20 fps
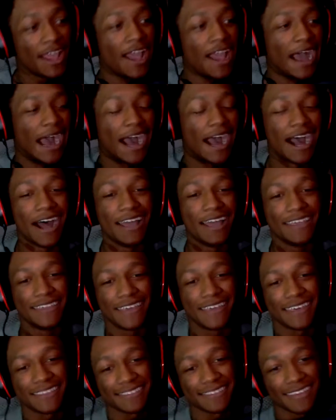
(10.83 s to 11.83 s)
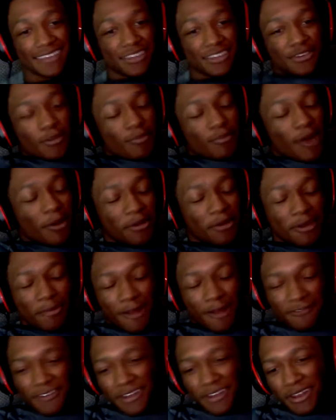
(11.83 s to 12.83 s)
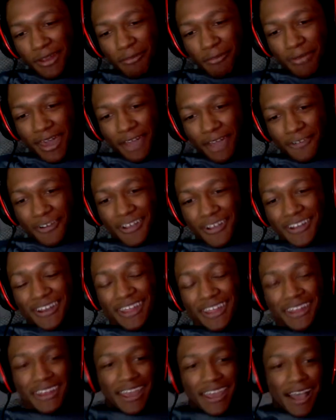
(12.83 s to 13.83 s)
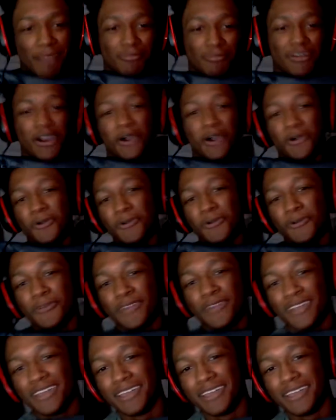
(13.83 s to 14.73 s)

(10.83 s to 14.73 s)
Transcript: Uh, yes, you can probably hear my fan in the background, and I'm cold.